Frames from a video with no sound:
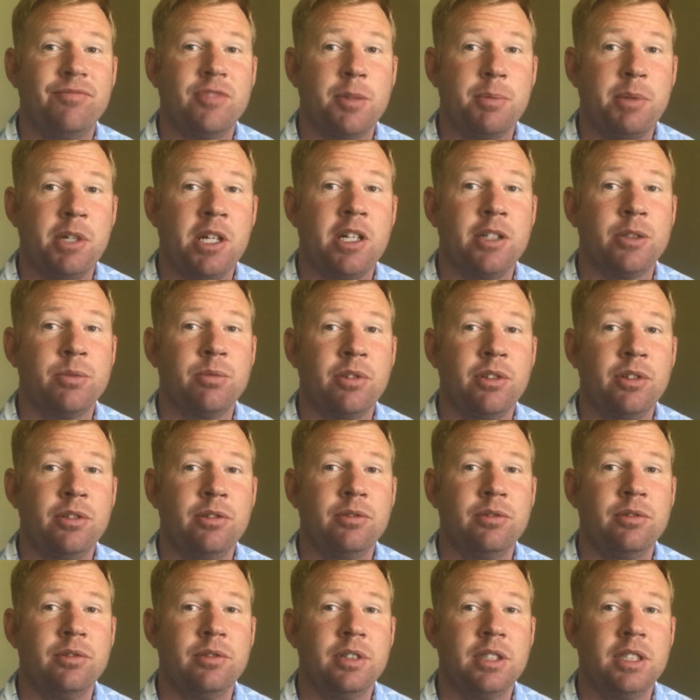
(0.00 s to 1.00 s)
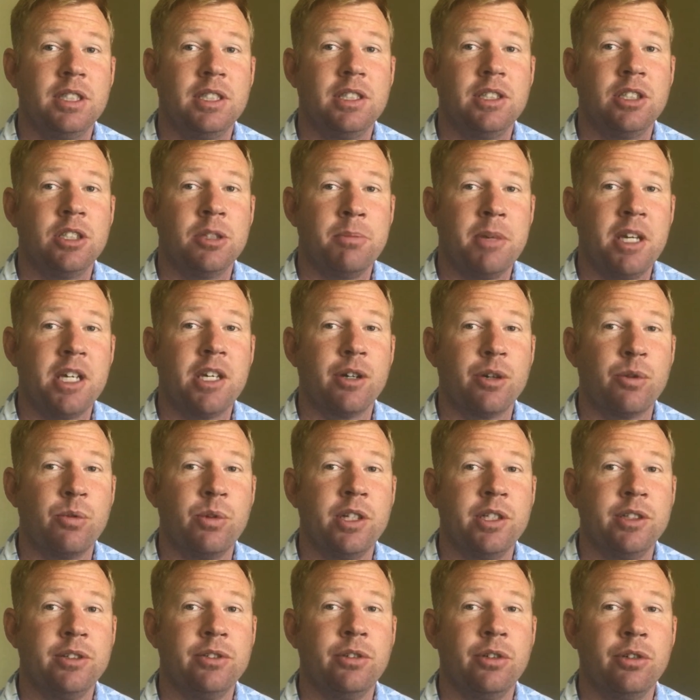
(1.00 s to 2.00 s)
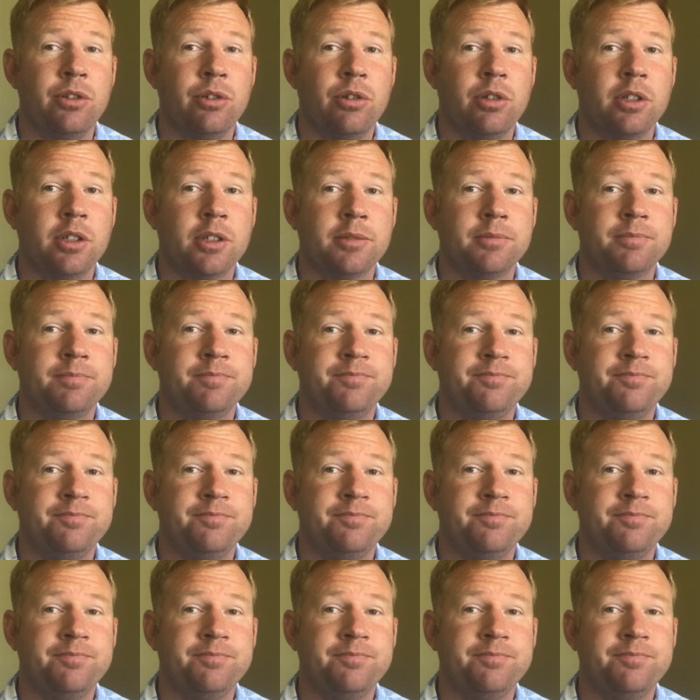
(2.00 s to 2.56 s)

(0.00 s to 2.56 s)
to be honest with you, Jamaica, Queens, New York.